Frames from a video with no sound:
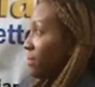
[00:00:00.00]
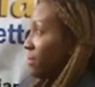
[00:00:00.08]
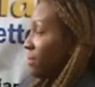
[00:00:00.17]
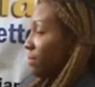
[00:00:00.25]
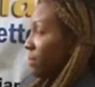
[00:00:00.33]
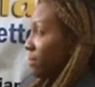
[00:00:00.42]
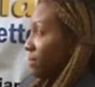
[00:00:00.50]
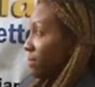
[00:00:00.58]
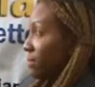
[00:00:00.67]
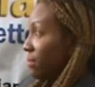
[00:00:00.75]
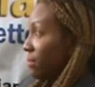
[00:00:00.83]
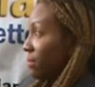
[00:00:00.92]

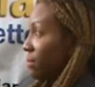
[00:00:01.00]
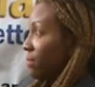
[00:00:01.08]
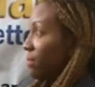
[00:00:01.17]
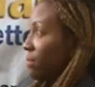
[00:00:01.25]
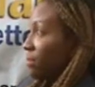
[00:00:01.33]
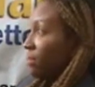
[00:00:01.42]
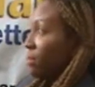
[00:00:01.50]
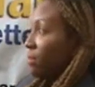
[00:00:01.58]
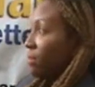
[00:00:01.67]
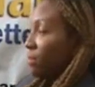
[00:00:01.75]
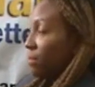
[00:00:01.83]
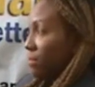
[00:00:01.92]

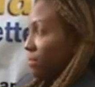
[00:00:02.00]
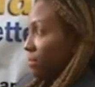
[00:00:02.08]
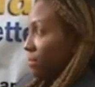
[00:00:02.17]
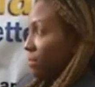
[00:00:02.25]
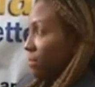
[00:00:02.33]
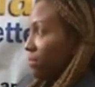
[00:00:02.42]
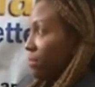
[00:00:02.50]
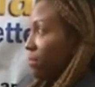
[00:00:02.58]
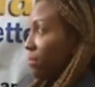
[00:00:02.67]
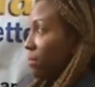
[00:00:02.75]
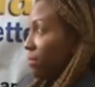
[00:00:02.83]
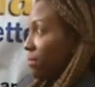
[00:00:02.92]

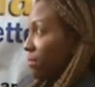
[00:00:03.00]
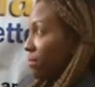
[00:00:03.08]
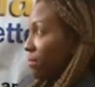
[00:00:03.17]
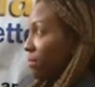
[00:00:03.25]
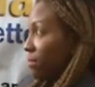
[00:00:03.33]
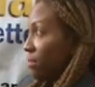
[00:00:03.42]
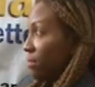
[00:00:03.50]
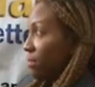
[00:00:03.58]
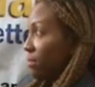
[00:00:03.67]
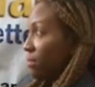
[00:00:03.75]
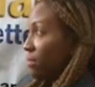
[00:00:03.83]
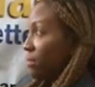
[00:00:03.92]

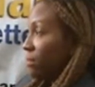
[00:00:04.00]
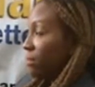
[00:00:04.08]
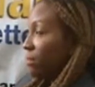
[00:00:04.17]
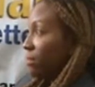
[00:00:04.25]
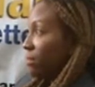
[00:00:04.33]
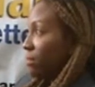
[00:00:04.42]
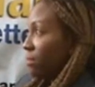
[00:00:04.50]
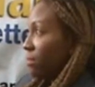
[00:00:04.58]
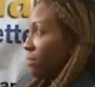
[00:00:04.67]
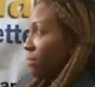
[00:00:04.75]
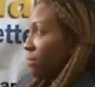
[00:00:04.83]
(silent)